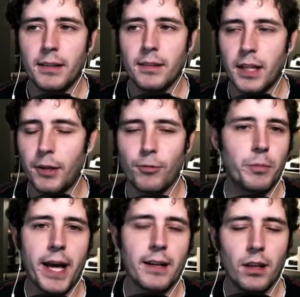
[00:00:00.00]
my
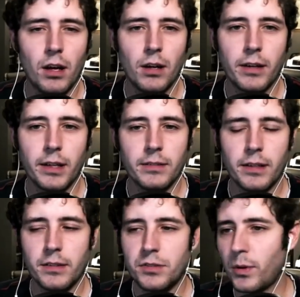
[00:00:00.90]
Lightroom catalog
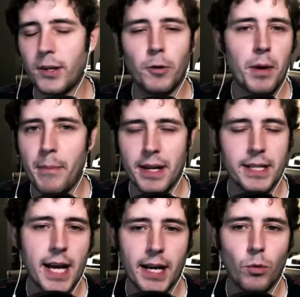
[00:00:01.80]
and, and sort it out by
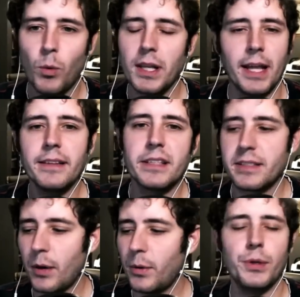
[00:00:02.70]
metadata, what
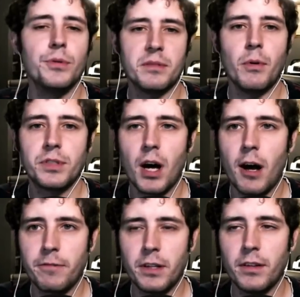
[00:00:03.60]
lenses I would use the
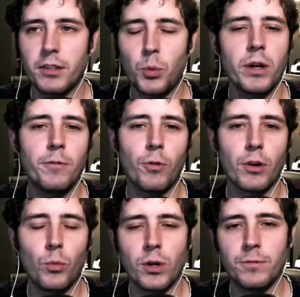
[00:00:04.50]
most often, the
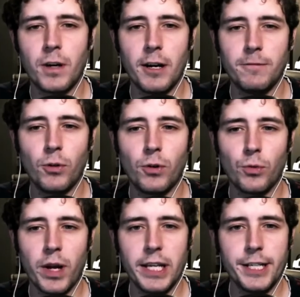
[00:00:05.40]
24 to 105
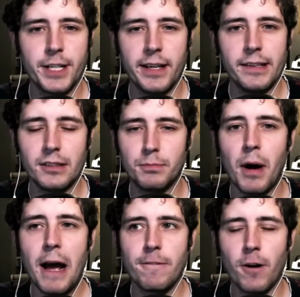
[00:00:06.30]
focal range
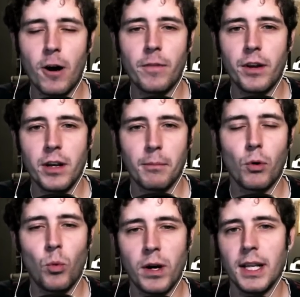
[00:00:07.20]
is by far the
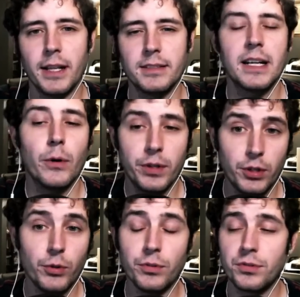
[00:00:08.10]
number one lens that
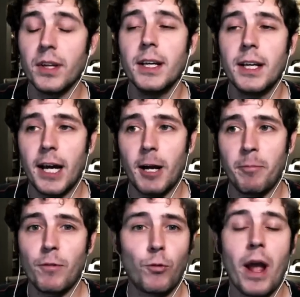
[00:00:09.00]
I would use
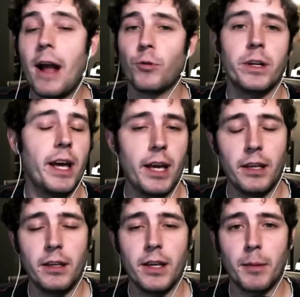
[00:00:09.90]
um, for
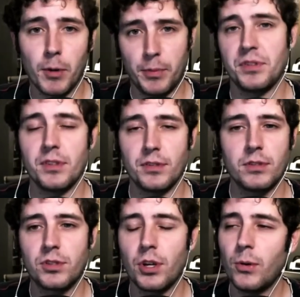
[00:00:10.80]
everyday uh,
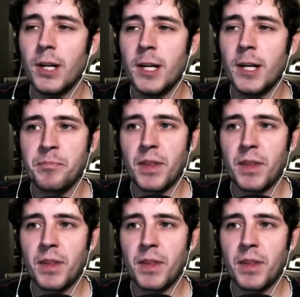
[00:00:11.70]
purposes. And so